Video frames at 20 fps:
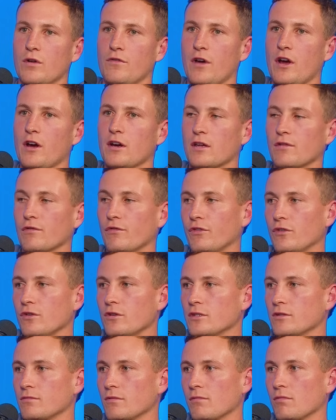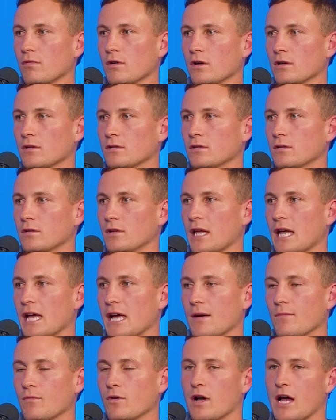were very confused with what
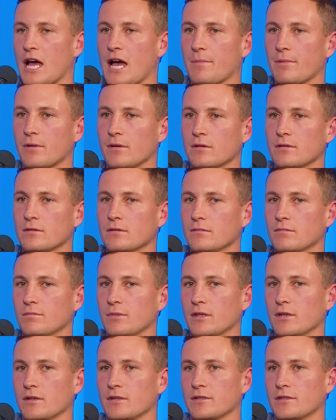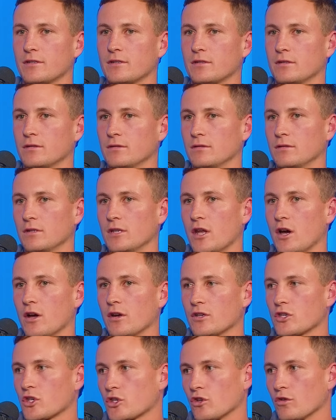happened because you don't
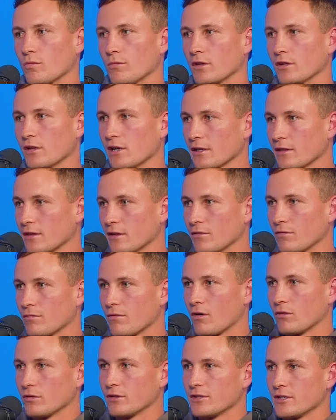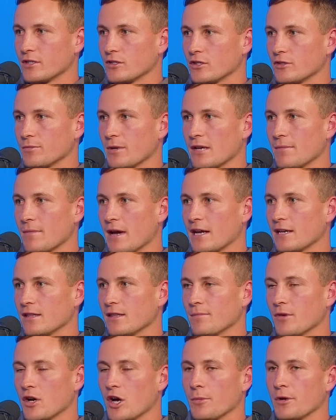assume that like the wrong decision's been made in
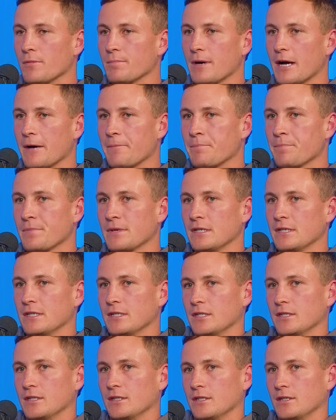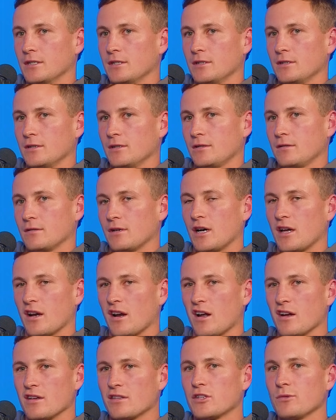the moment. But I don't
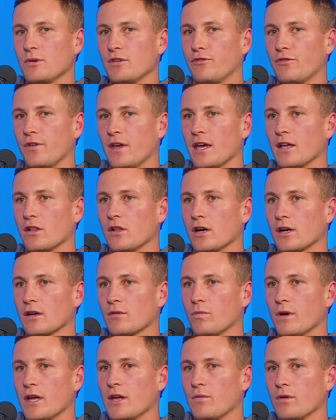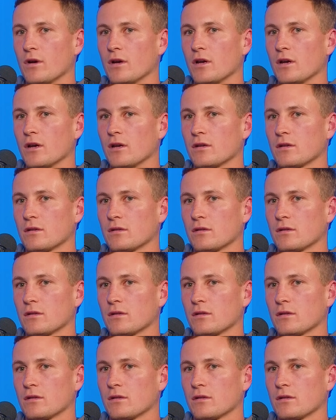know. To be fair, like we were